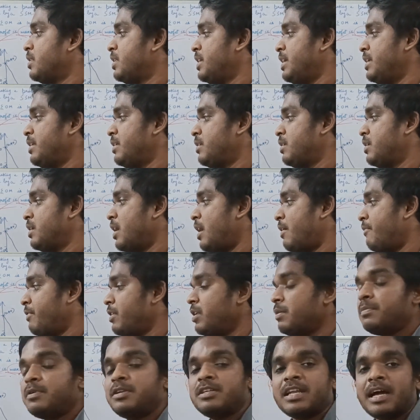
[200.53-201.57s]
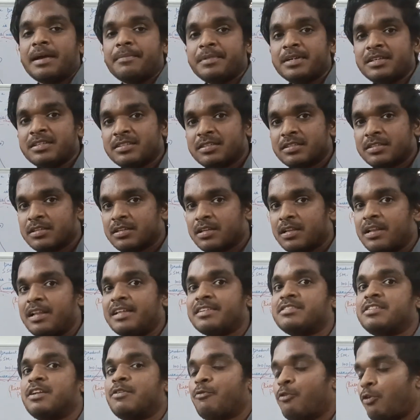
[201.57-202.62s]
the available time is
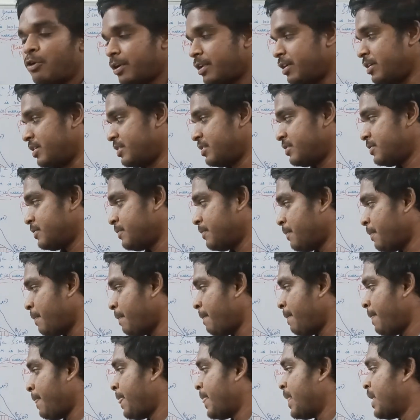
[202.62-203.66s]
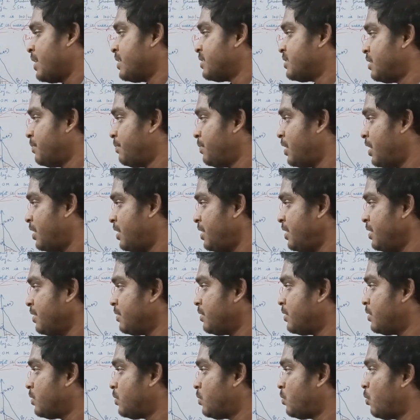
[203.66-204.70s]
less than 40 hours.
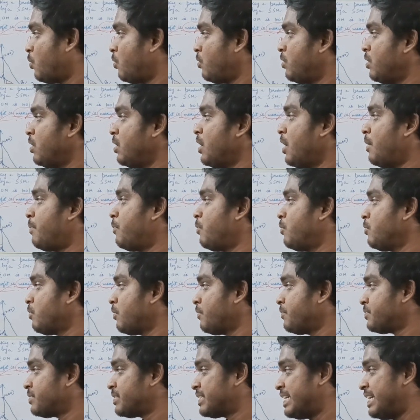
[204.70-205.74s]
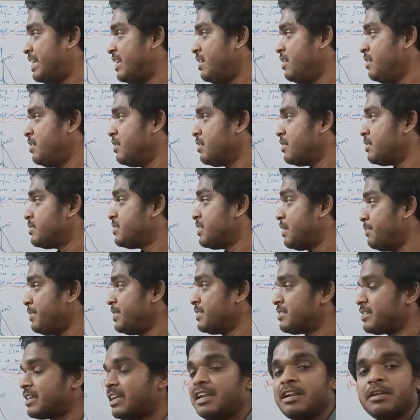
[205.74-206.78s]
Similarly, total amount of
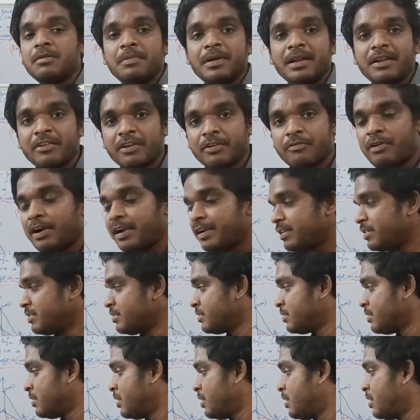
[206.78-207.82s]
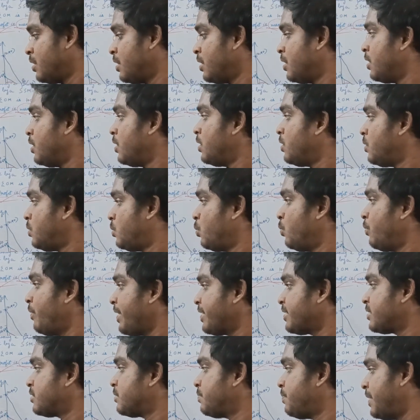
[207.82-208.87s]
semi-skilled men required is
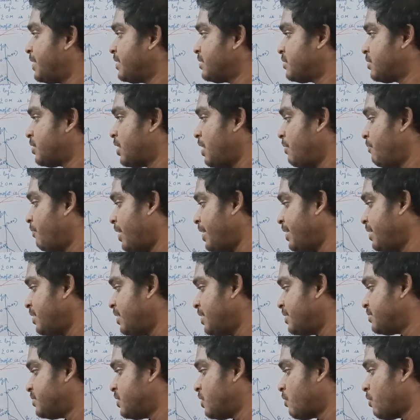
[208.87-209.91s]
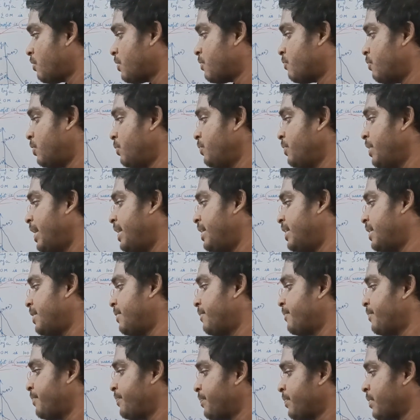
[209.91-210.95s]
2x plus 3y less than or equal to 80.
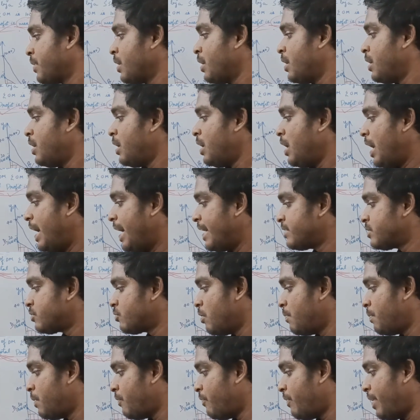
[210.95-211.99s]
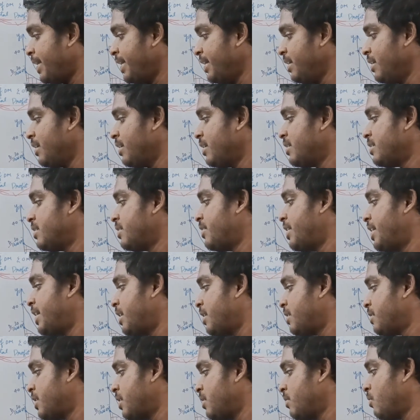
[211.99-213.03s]
X comma y
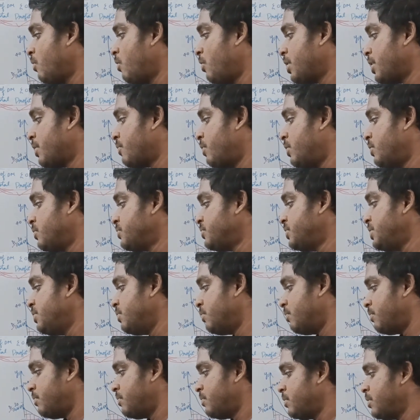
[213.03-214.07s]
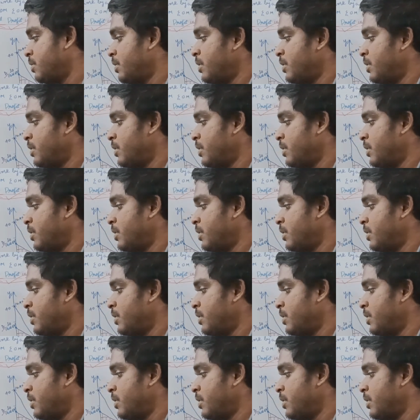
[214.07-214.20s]
greater than or equal to 0,